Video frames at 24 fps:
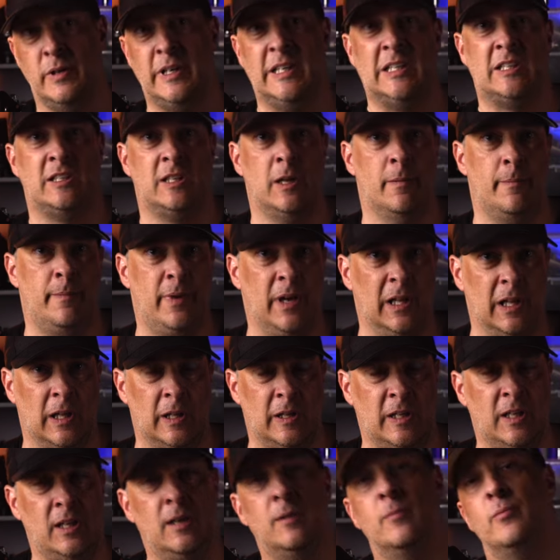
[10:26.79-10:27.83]
bringing
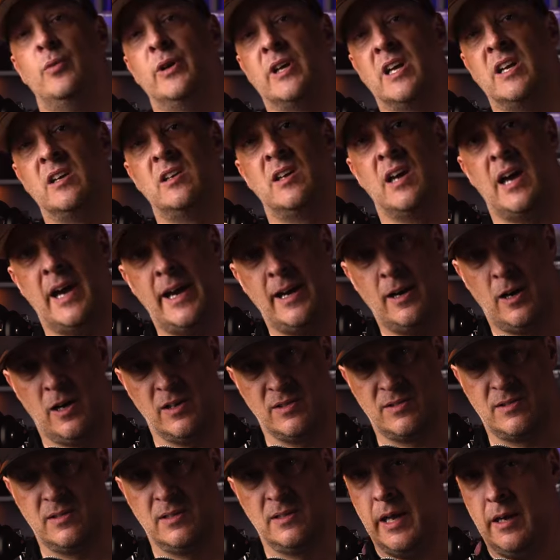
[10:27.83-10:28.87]
stability, bringing
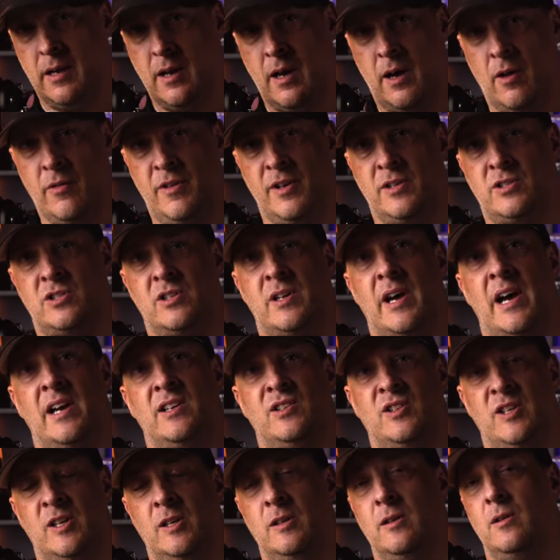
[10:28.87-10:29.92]
chaos. And now this
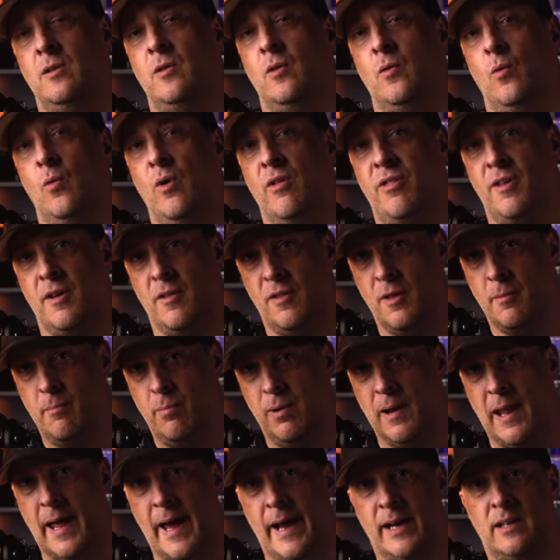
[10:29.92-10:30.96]
ties in with the
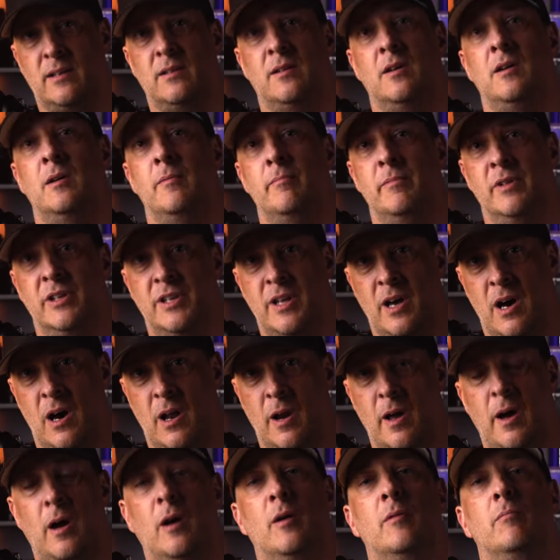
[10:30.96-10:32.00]
Black
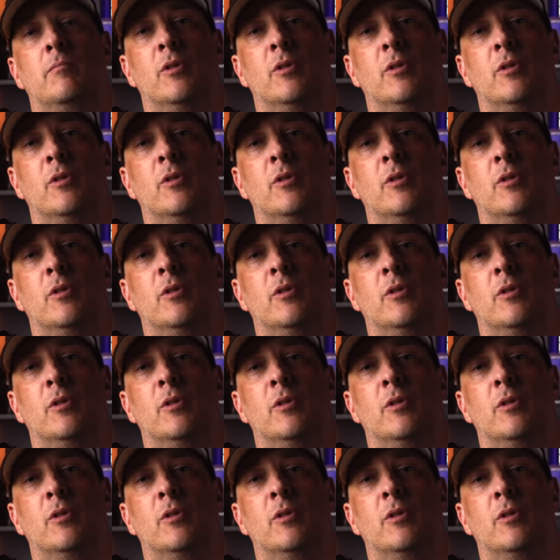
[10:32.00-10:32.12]
Madonna